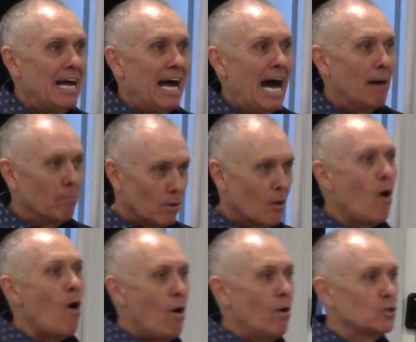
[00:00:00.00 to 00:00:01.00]
I'm
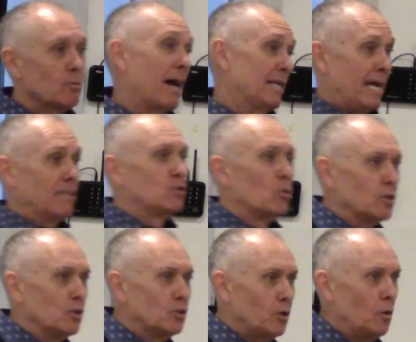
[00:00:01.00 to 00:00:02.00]
lost, I'd like to join
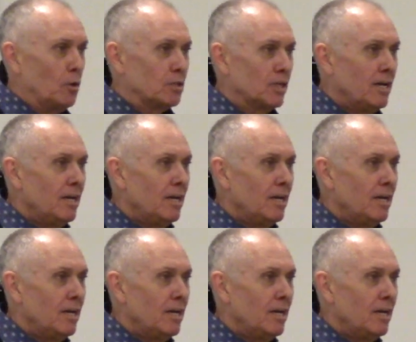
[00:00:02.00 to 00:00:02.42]
your church.